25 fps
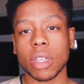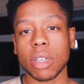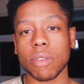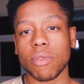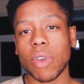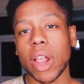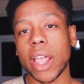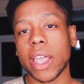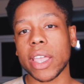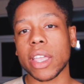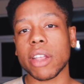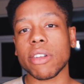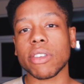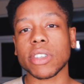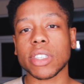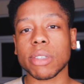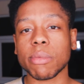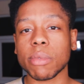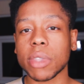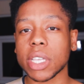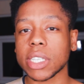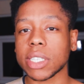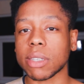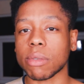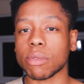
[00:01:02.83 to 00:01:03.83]
Right, here are
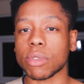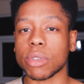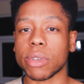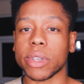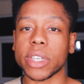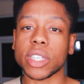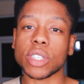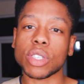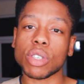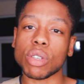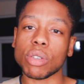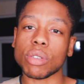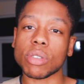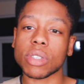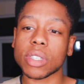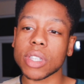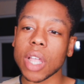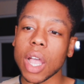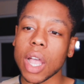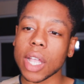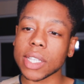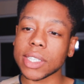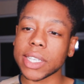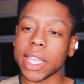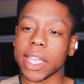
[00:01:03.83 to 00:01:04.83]
some things I'm doing to
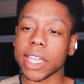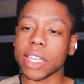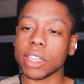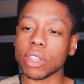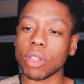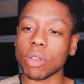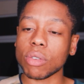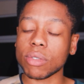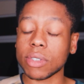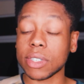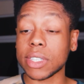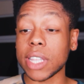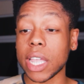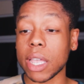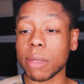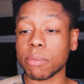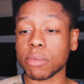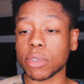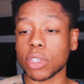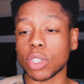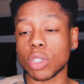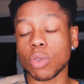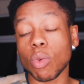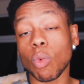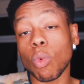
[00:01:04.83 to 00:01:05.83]
start taking those
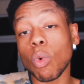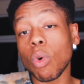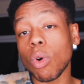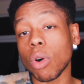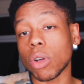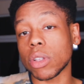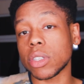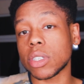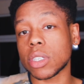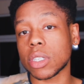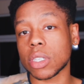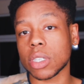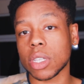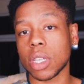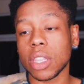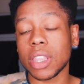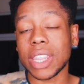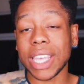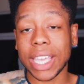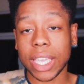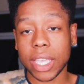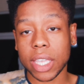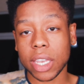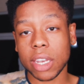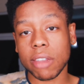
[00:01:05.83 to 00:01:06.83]
steps towards
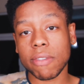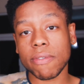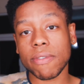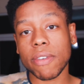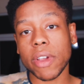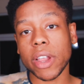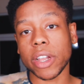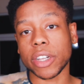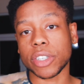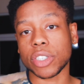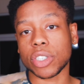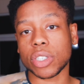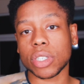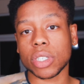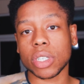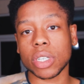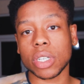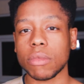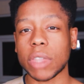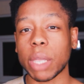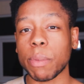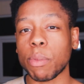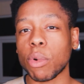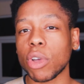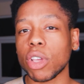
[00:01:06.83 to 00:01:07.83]
thinking in French.
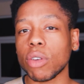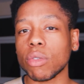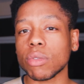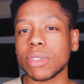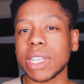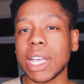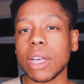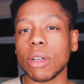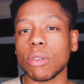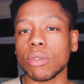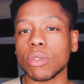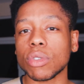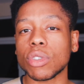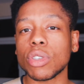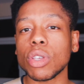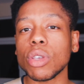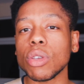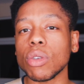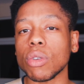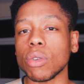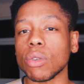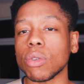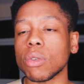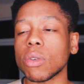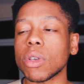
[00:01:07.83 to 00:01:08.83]
They boil down
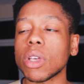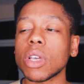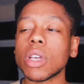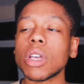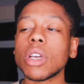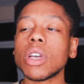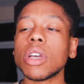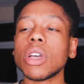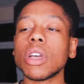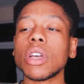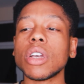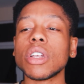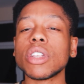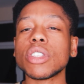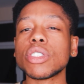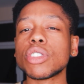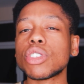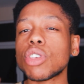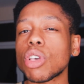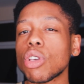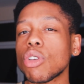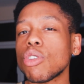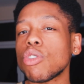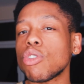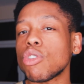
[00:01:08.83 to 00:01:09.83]
to
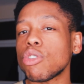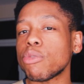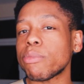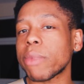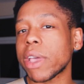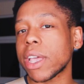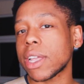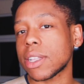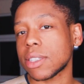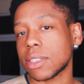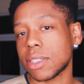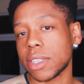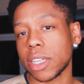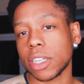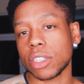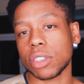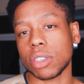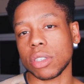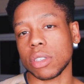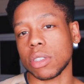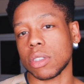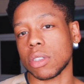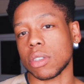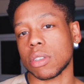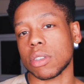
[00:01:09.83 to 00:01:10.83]
two main
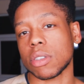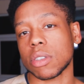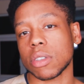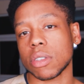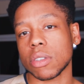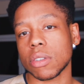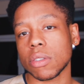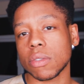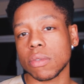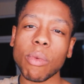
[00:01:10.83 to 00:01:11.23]
sections.